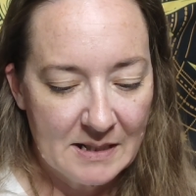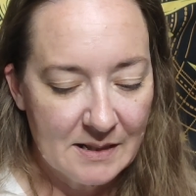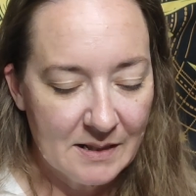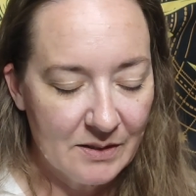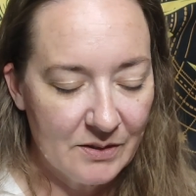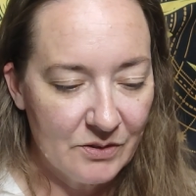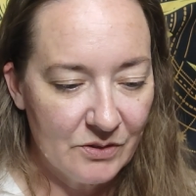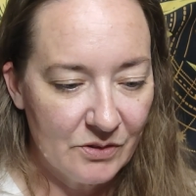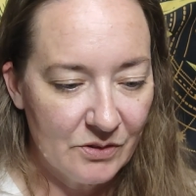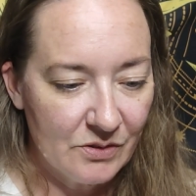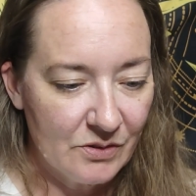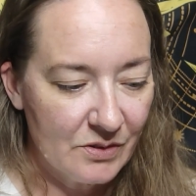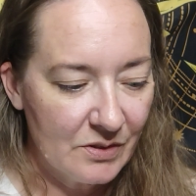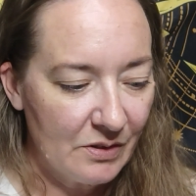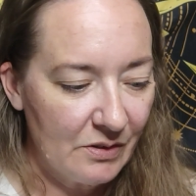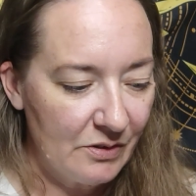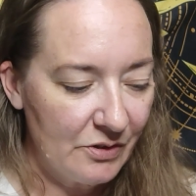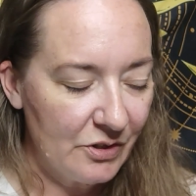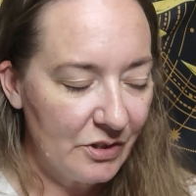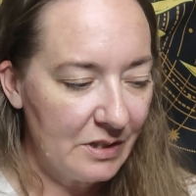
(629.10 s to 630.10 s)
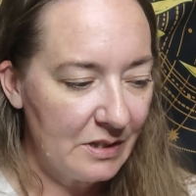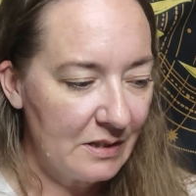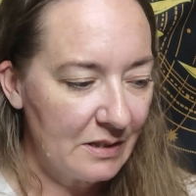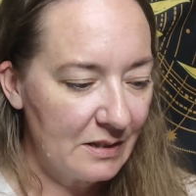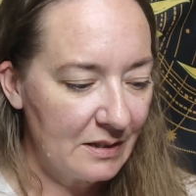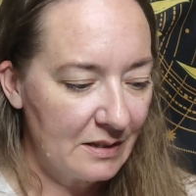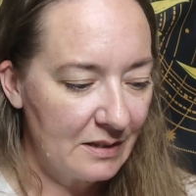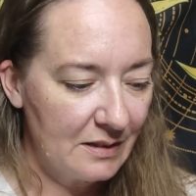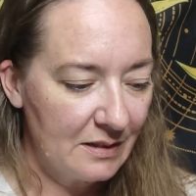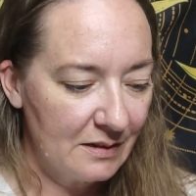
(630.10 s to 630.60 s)
My sisters are
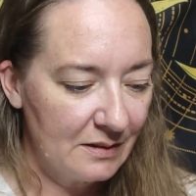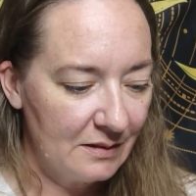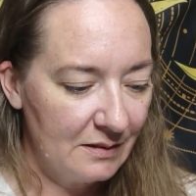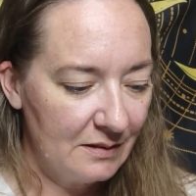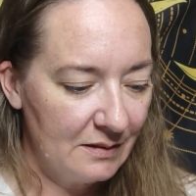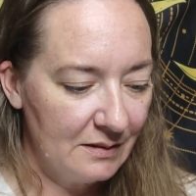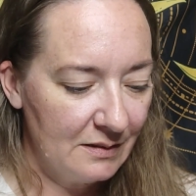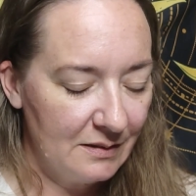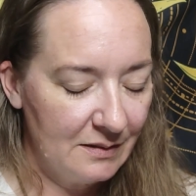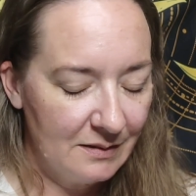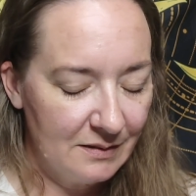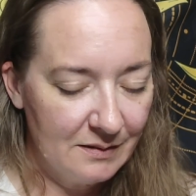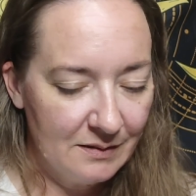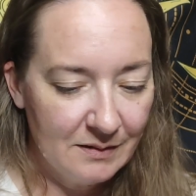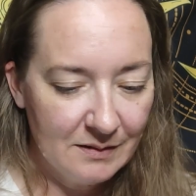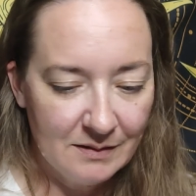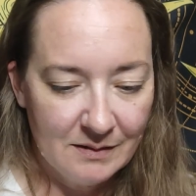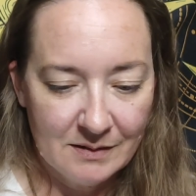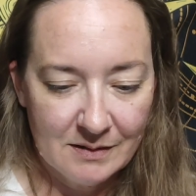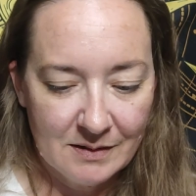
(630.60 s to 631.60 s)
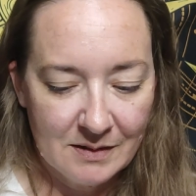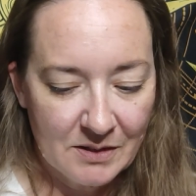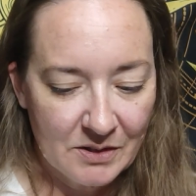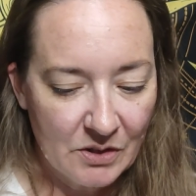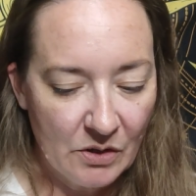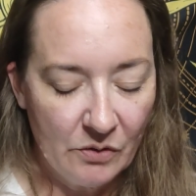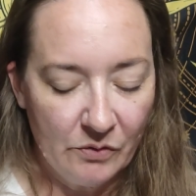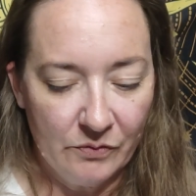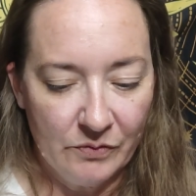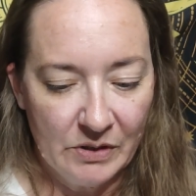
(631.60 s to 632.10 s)
just
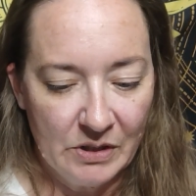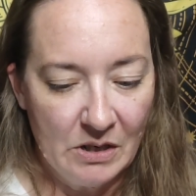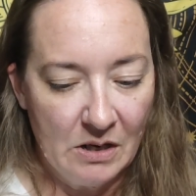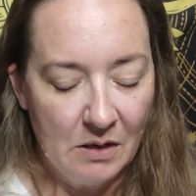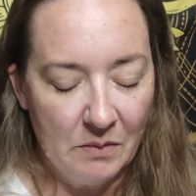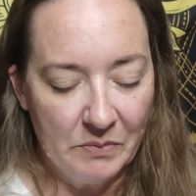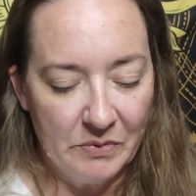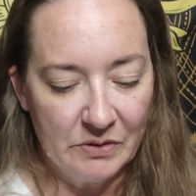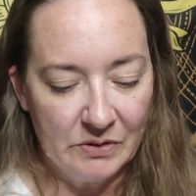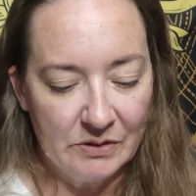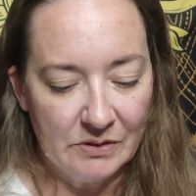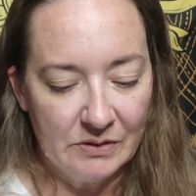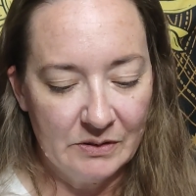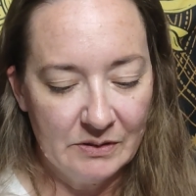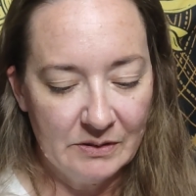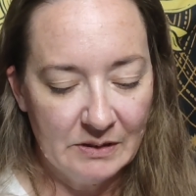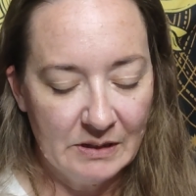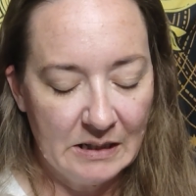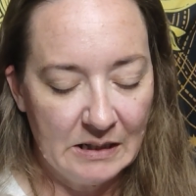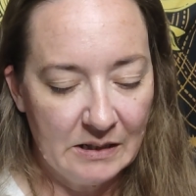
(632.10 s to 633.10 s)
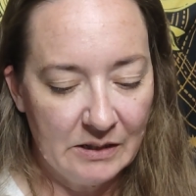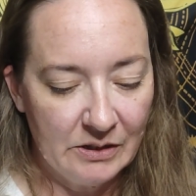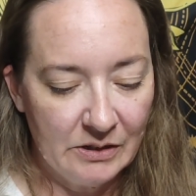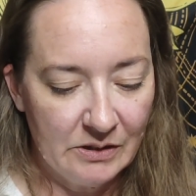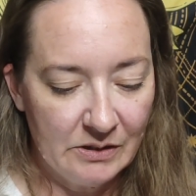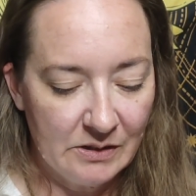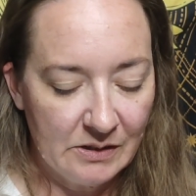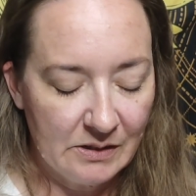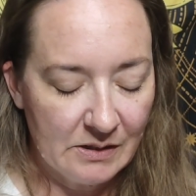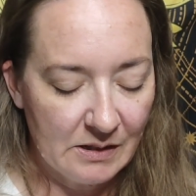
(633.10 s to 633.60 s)
so phenomenal. Like,
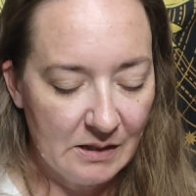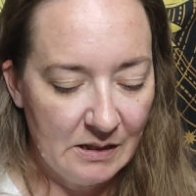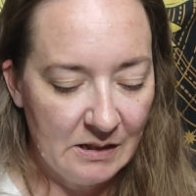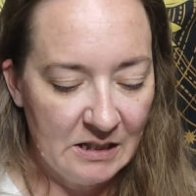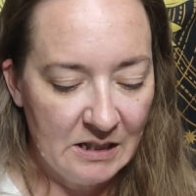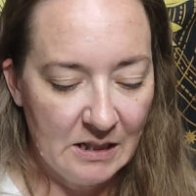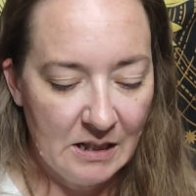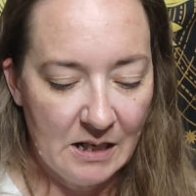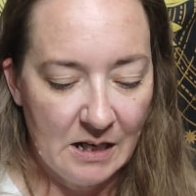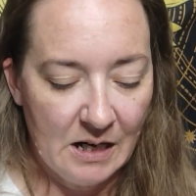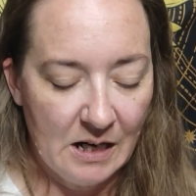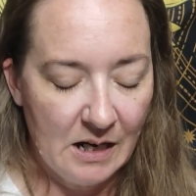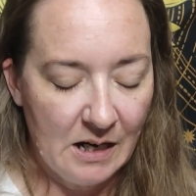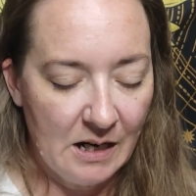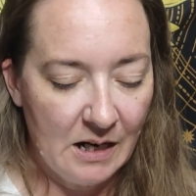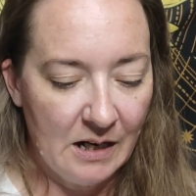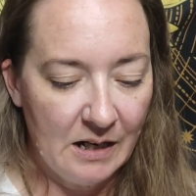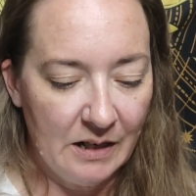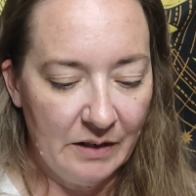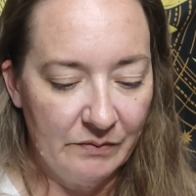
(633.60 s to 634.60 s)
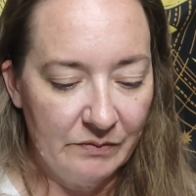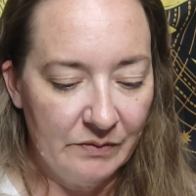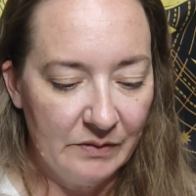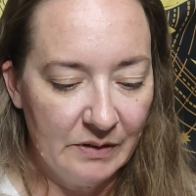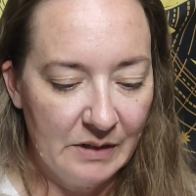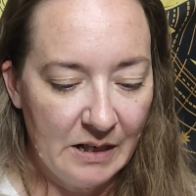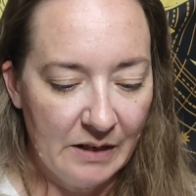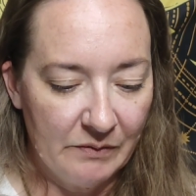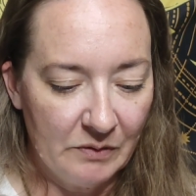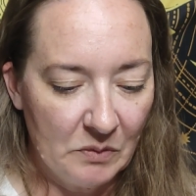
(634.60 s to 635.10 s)
there's, I have
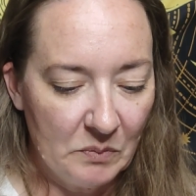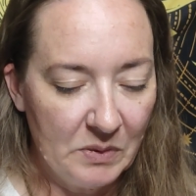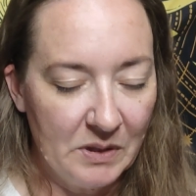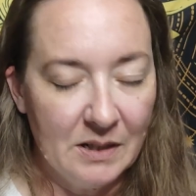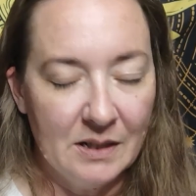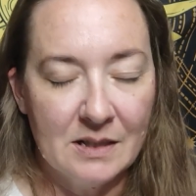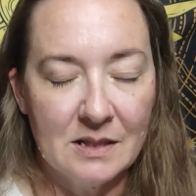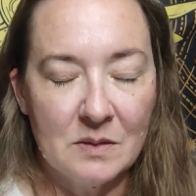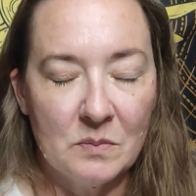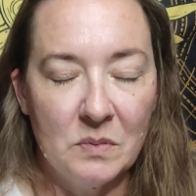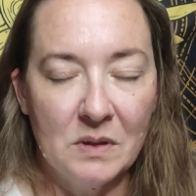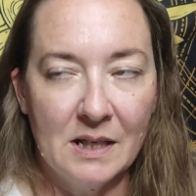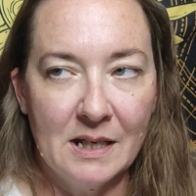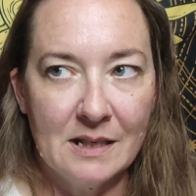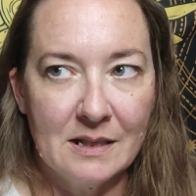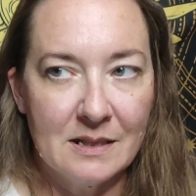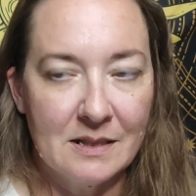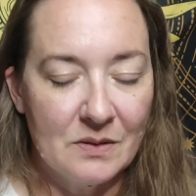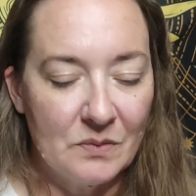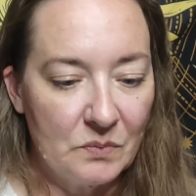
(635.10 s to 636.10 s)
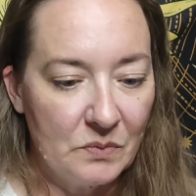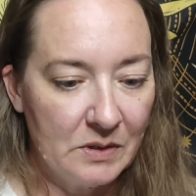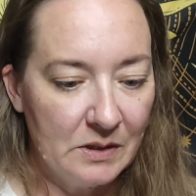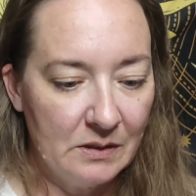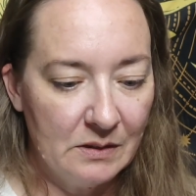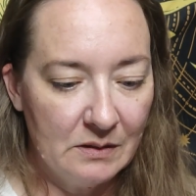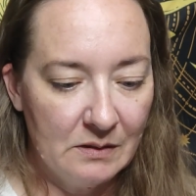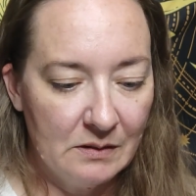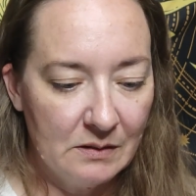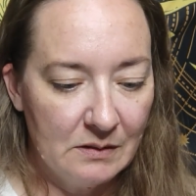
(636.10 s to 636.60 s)
never been as blessed
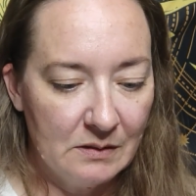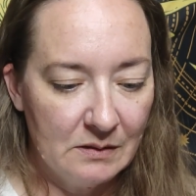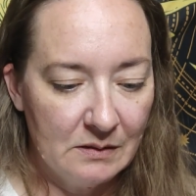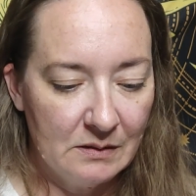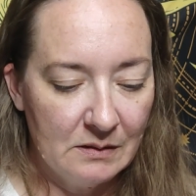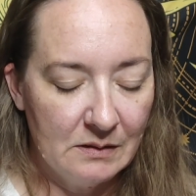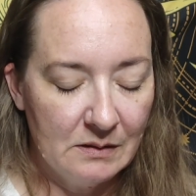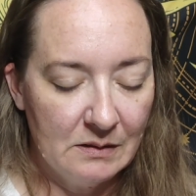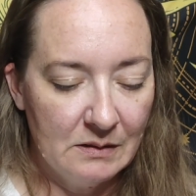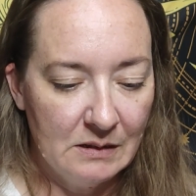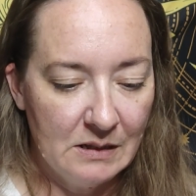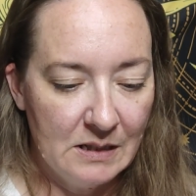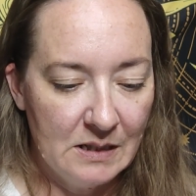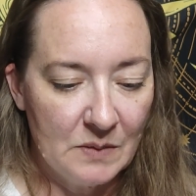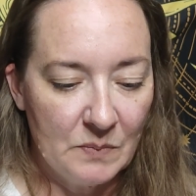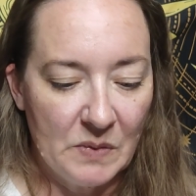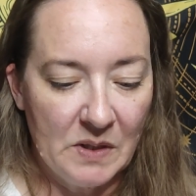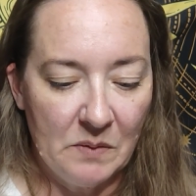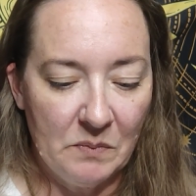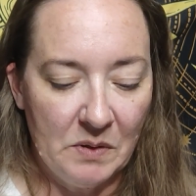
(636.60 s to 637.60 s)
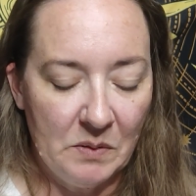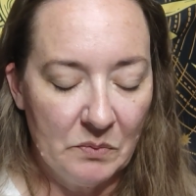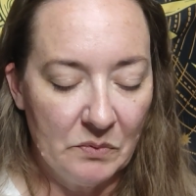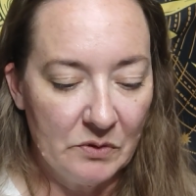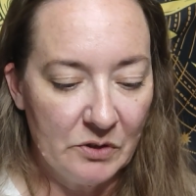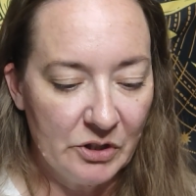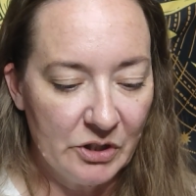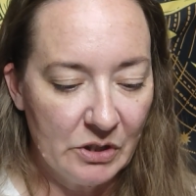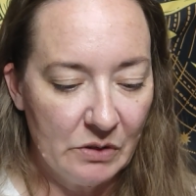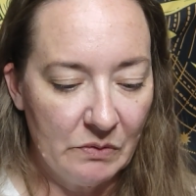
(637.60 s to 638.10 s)
with as many
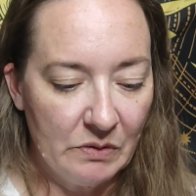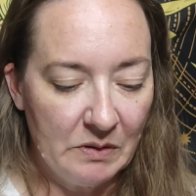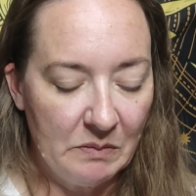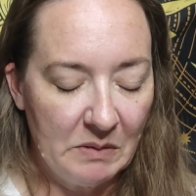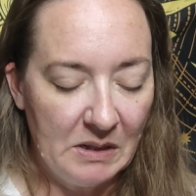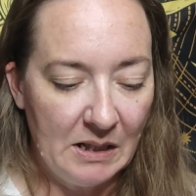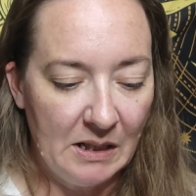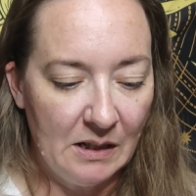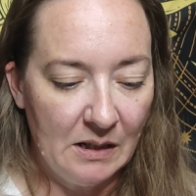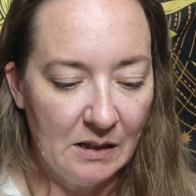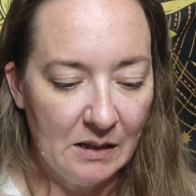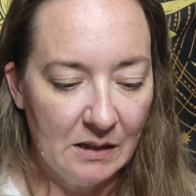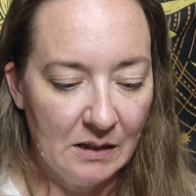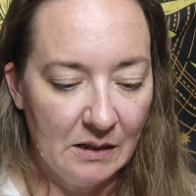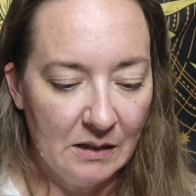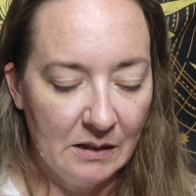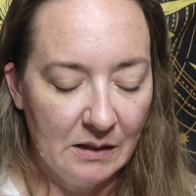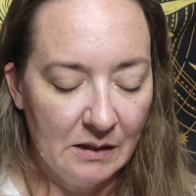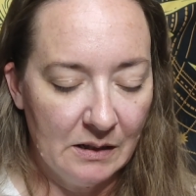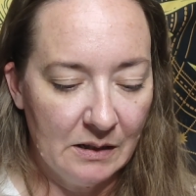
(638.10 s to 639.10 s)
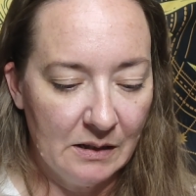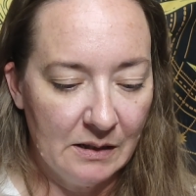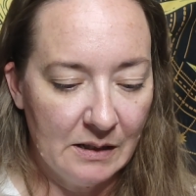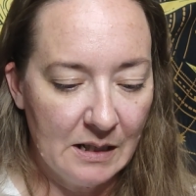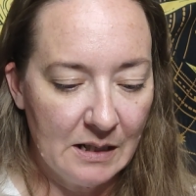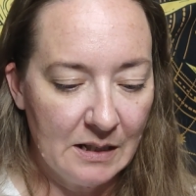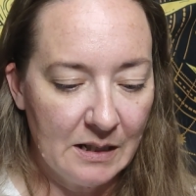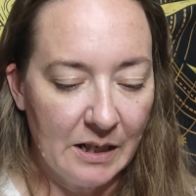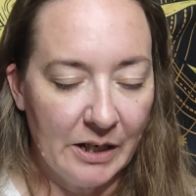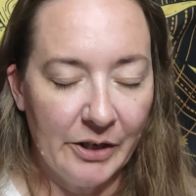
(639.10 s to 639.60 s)
people showing me that
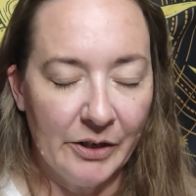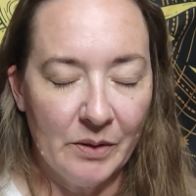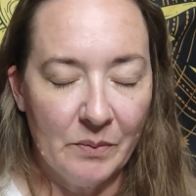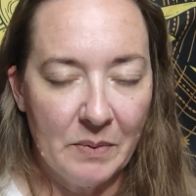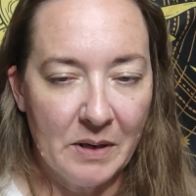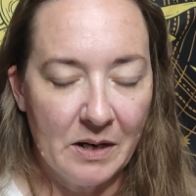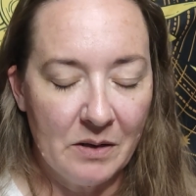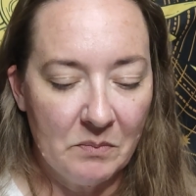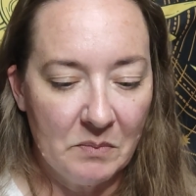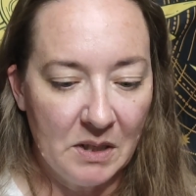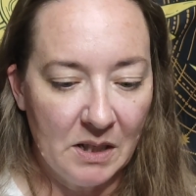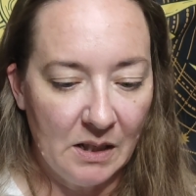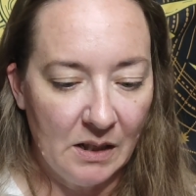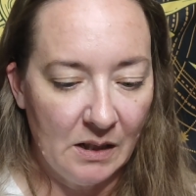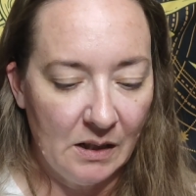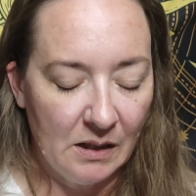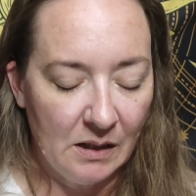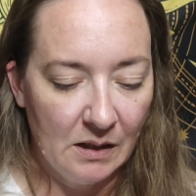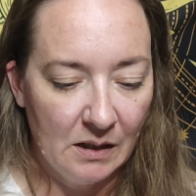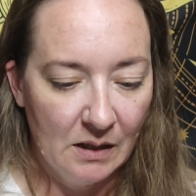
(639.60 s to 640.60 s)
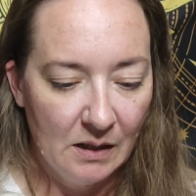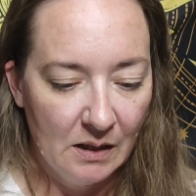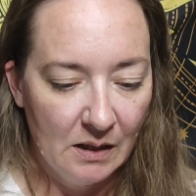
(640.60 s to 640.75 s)
they care about me